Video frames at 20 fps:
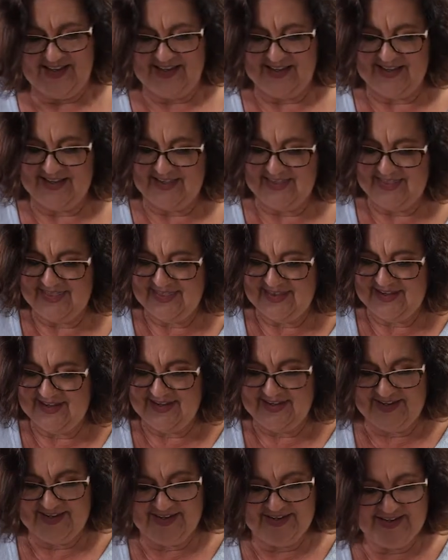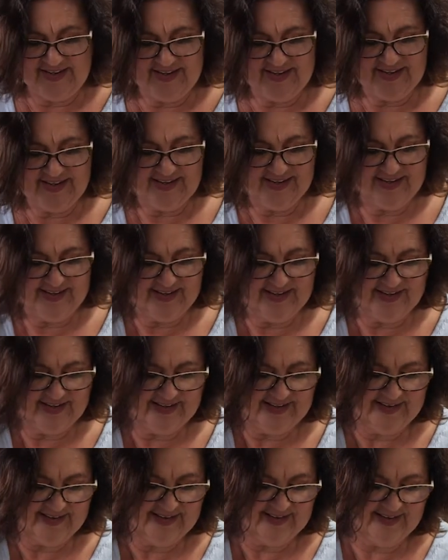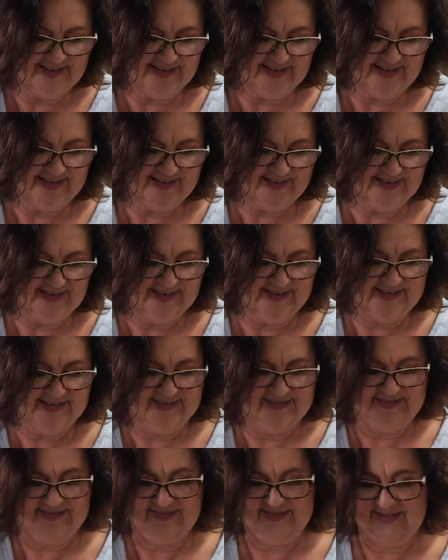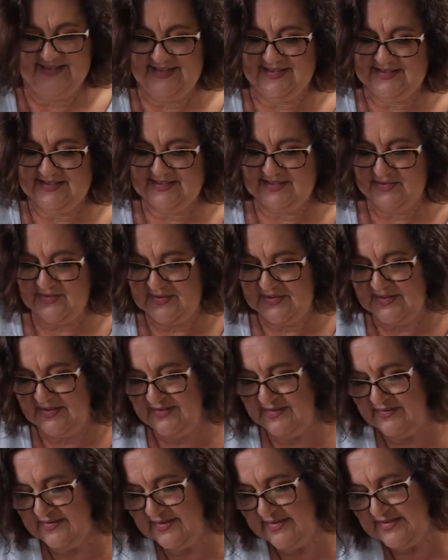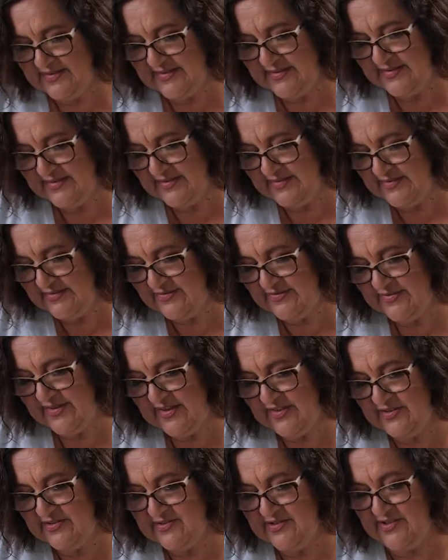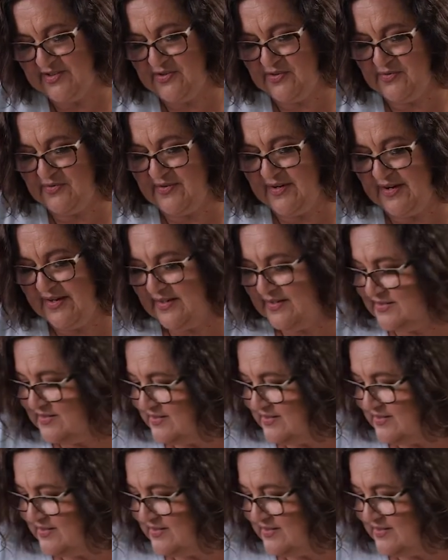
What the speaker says: And then, oh, that's so cute. These feathers are great.